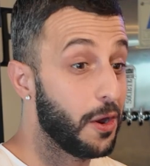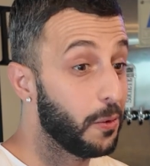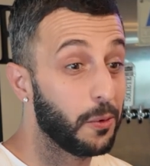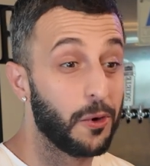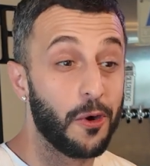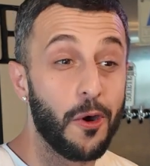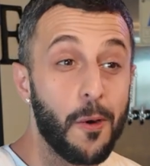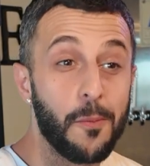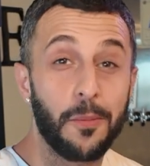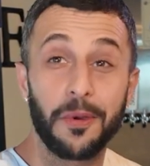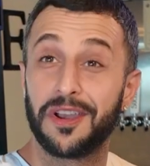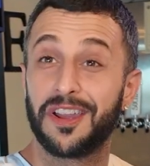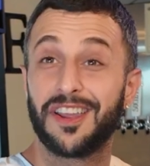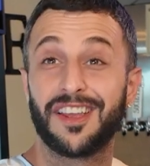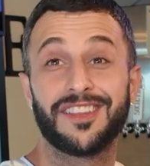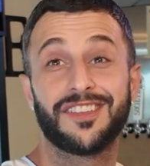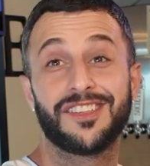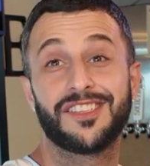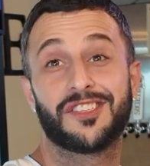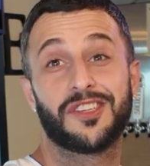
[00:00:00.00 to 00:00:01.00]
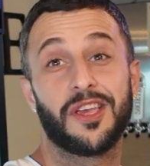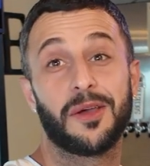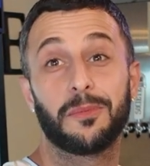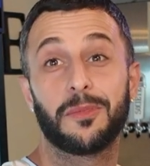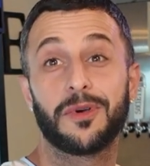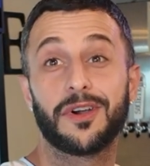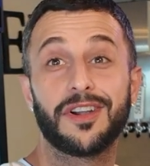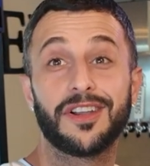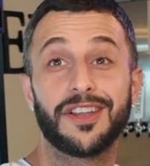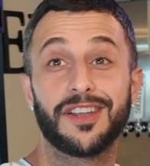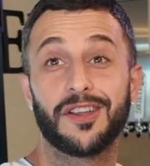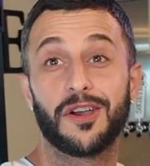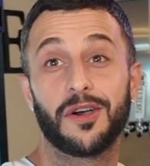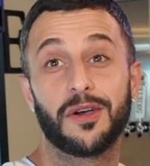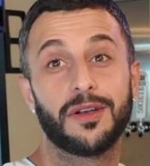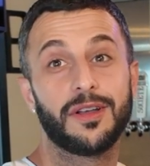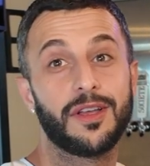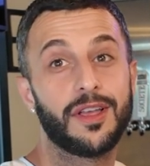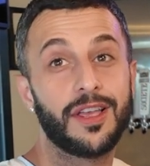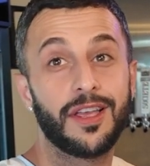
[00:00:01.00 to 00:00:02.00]
we're opening in December, you
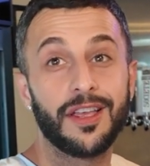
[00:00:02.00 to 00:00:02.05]
know,